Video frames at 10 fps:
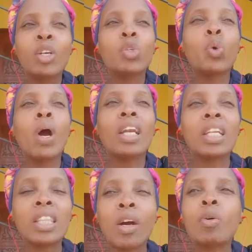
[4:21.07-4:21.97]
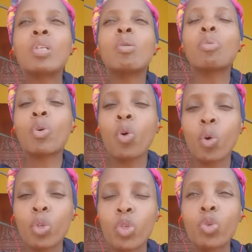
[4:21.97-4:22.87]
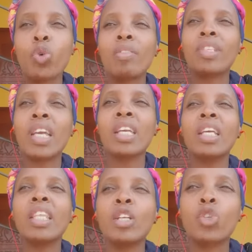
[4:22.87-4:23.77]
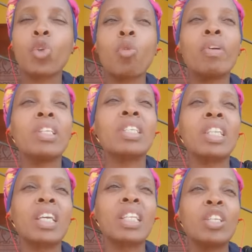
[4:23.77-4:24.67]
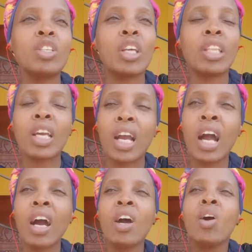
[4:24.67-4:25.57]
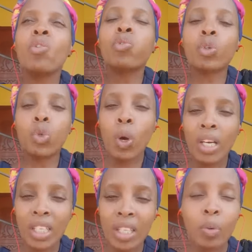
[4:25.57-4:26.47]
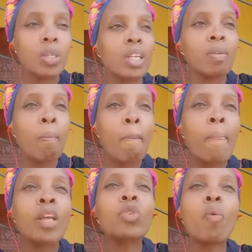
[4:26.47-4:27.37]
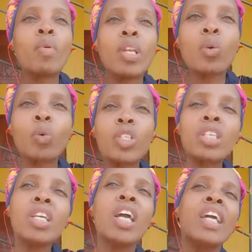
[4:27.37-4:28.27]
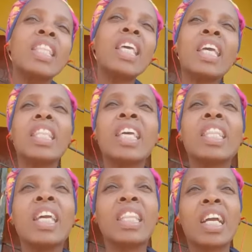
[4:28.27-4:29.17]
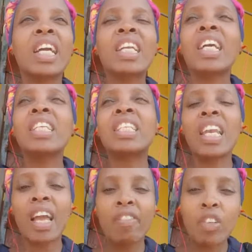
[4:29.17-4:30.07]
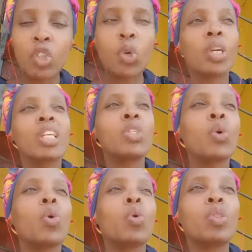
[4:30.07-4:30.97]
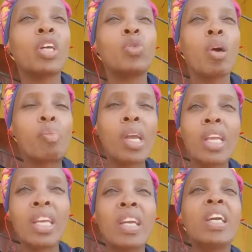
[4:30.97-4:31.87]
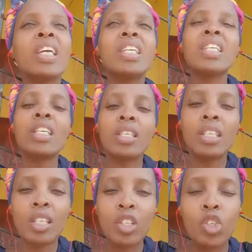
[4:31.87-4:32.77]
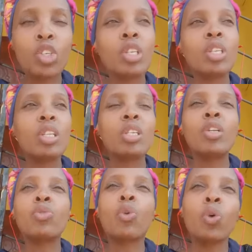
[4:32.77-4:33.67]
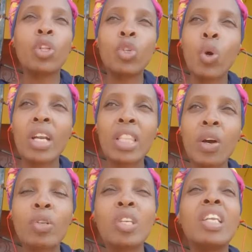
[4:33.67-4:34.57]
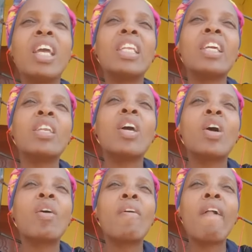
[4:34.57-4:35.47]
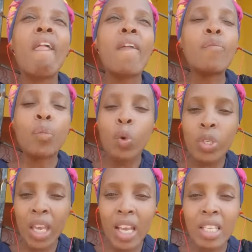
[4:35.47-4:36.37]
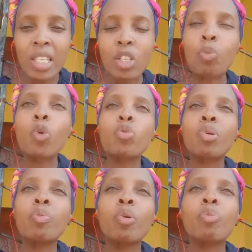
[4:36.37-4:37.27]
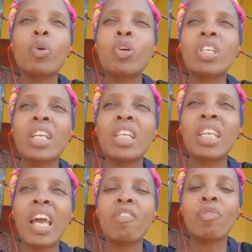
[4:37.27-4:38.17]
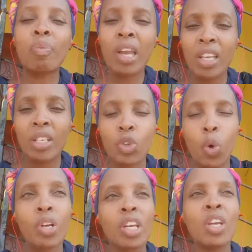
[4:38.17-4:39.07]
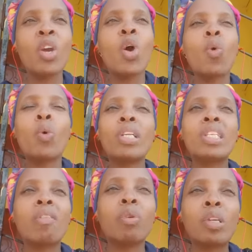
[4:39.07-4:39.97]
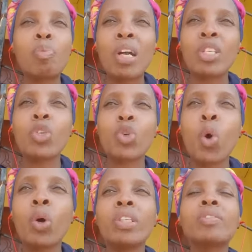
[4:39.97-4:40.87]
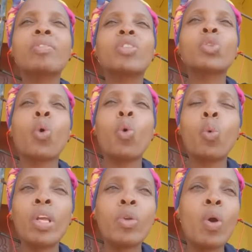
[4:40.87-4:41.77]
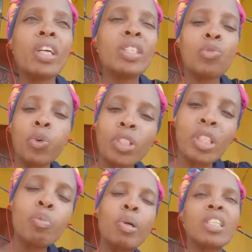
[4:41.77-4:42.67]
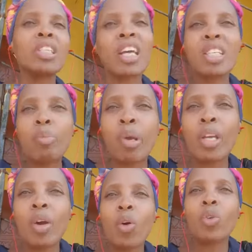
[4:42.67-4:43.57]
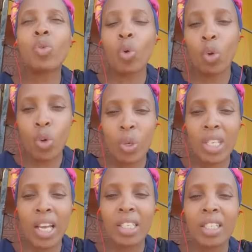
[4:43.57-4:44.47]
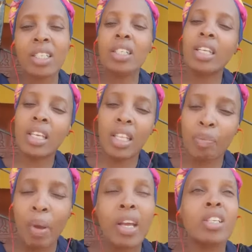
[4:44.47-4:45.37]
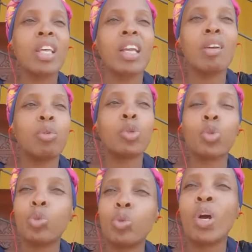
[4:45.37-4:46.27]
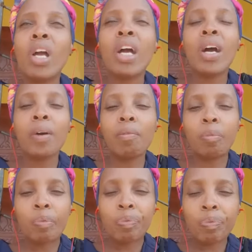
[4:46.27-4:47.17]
200,000 because you have taken the installment the car for 200,000. So meaning Gucci, the credit life insurance that you are paying, it's for the 200,000, and then in most cases, most people, because credit life pays only when somebody passes on or when you are defaulting, but it doesn't pay on your side. The banks are able to